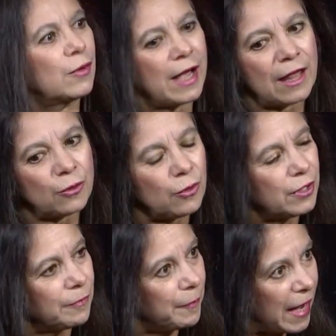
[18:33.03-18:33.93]
had
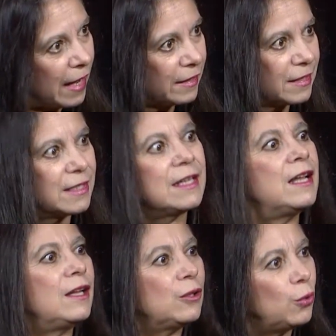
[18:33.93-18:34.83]
other paths
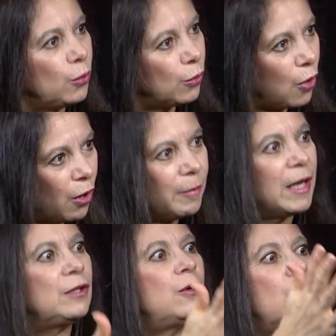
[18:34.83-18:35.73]
to come
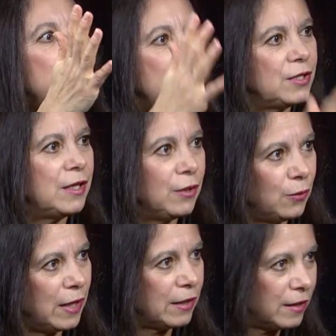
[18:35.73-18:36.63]
and nourish the
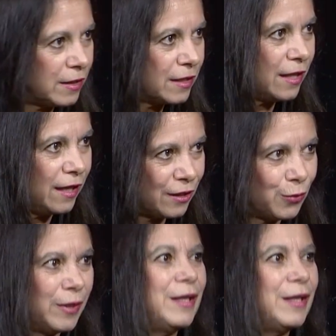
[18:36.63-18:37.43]
United States with